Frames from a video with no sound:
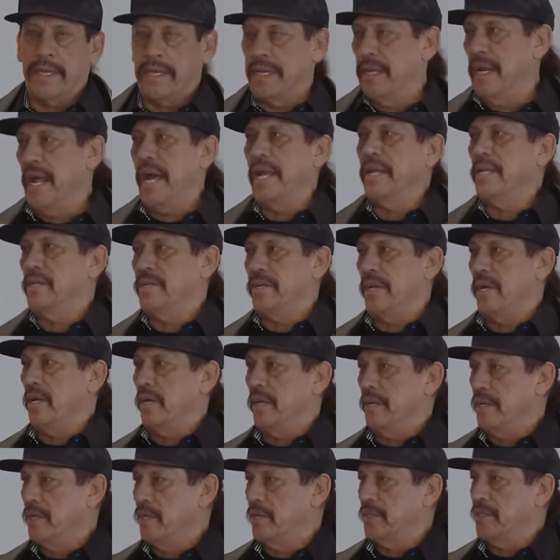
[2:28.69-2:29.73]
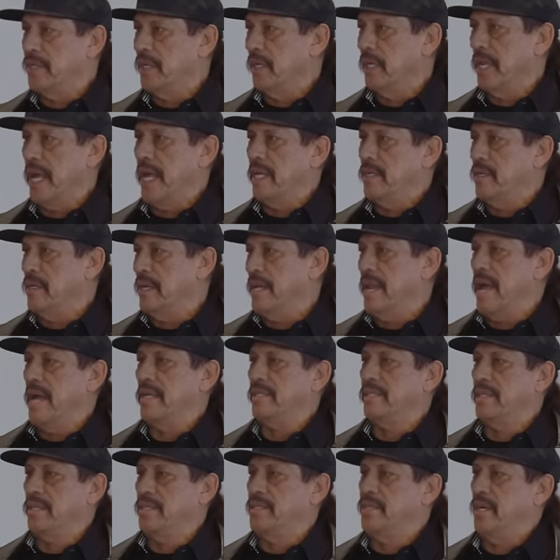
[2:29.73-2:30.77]
get out of jail and you're still asked, you can
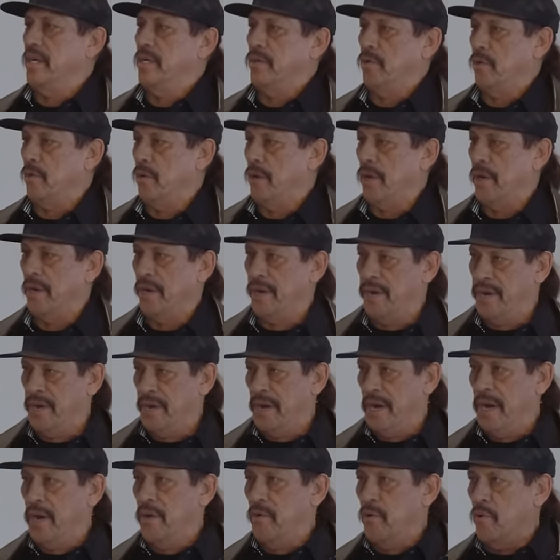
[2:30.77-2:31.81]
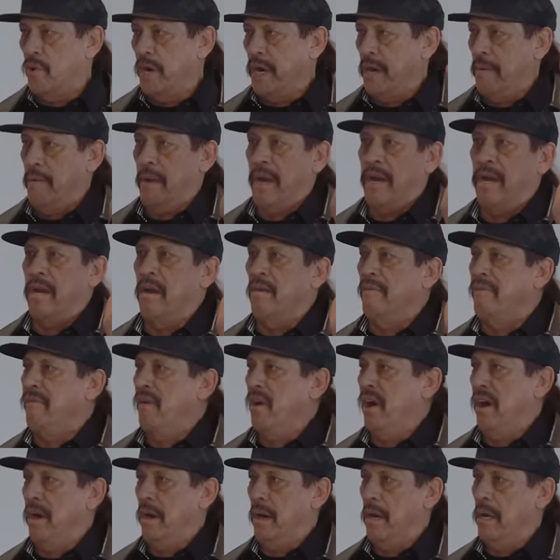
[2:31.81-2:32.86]
ask the judge, well, what am I here
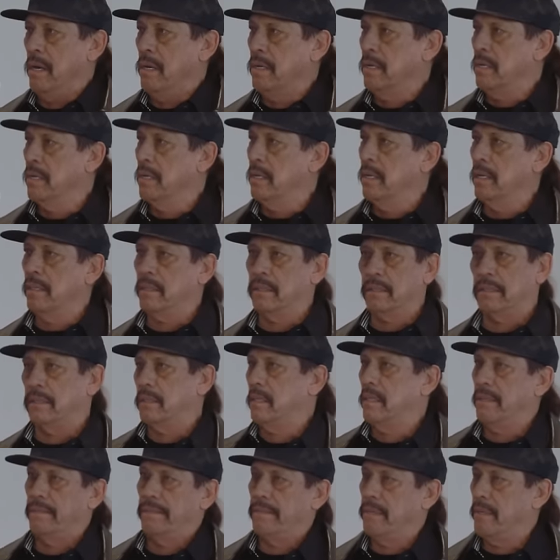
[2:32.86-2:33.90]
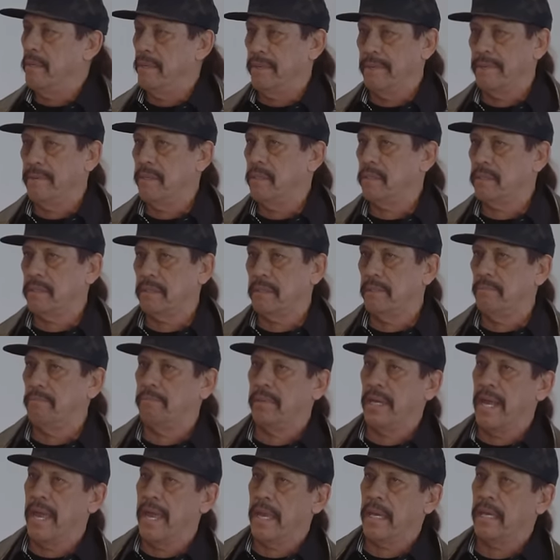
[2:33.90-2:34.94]
for? You know, because it's a
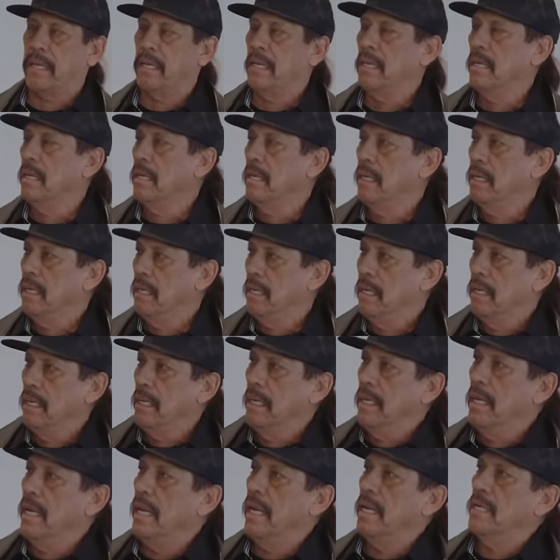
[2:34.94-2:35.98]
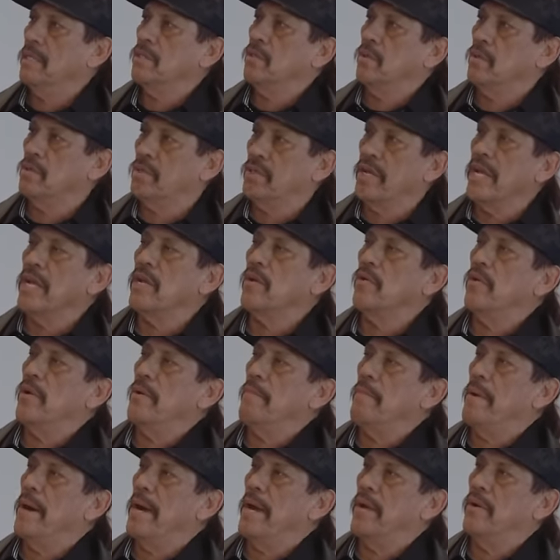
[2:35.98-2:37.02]
blank. And so Cinco
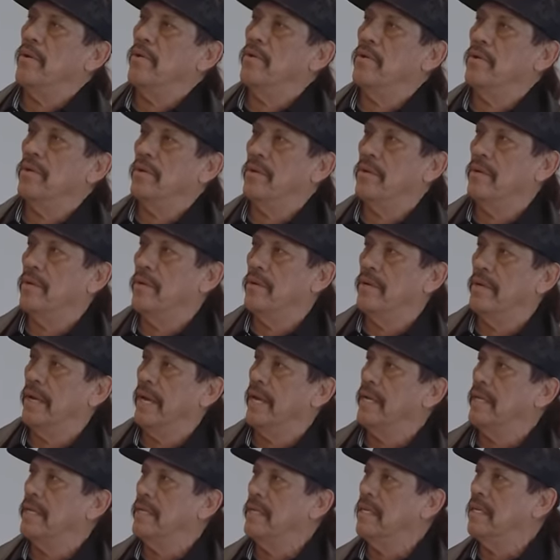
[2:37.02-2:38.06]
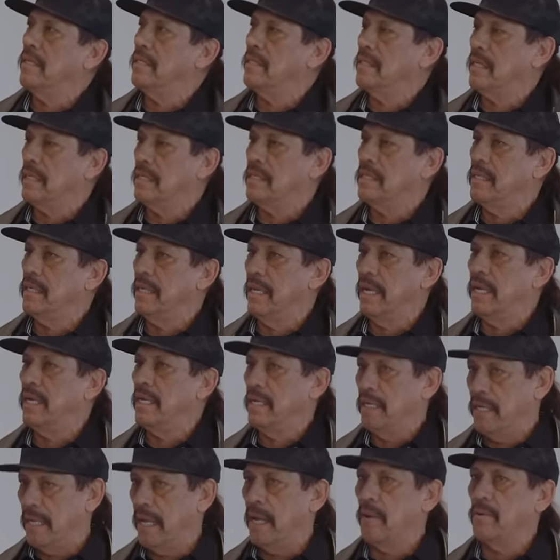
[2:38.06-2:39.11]
de Mayo,
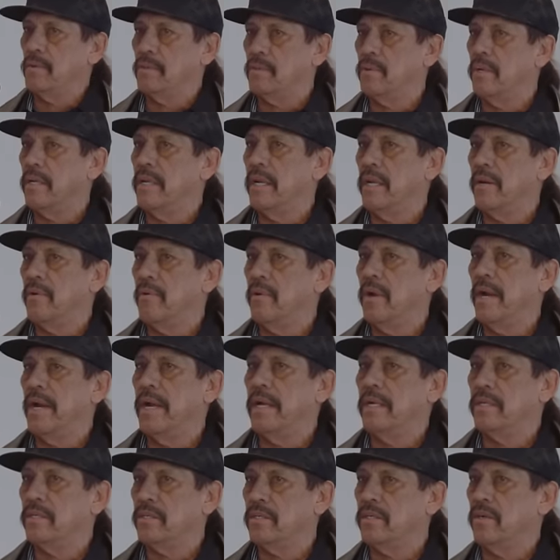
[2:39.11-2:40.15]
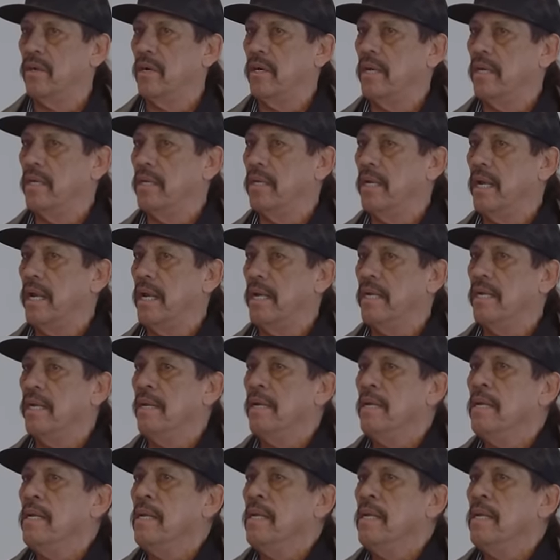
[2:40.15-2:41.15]
1968, that was when that riot started. And